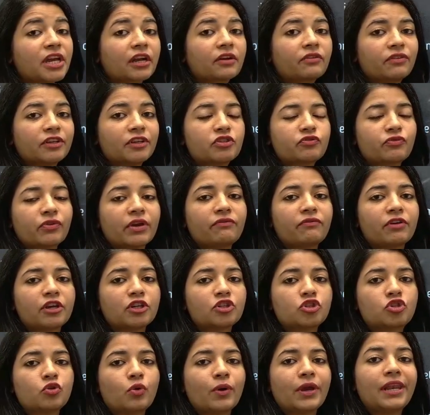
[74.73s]
which we
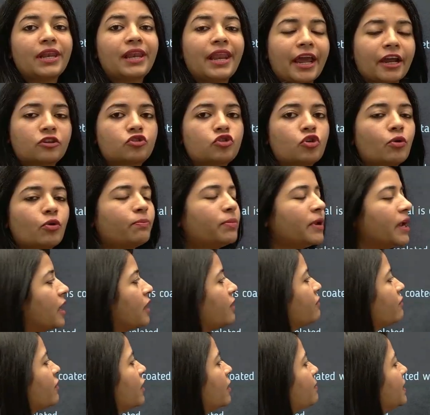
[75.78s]
wish to
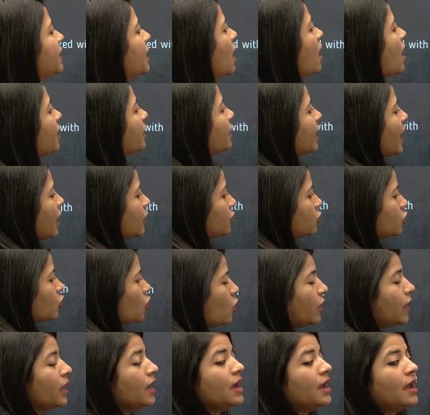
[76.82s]
electroplate will be our
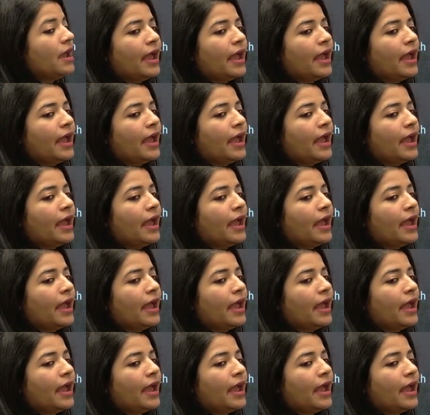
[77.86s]
cathode,